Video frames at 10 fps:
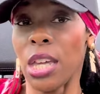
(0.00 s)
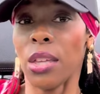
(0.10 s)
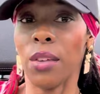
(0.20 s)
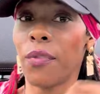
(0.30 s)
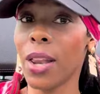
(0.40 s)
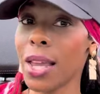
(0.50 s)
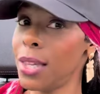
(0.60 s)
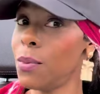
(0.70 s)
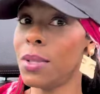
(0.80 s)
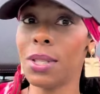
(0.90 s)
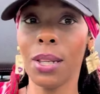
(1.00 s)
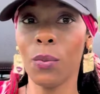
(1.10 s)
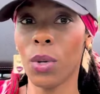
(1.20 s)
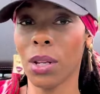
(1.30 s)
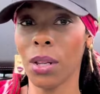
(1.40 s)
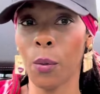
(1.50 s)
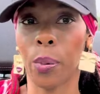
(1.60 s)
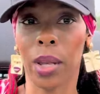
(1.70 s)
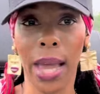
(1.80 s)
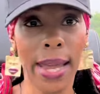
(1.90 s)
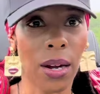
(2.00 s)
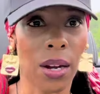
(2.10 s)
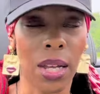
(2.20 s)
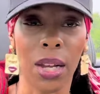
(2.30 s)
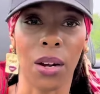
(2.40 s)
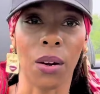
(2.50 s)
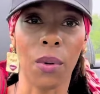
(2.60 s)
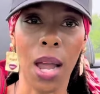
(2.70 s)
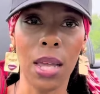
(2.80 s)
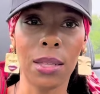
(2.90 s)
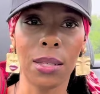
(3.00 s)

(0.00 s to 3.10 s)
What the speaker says: you feel like he was dealing with a little player here, right?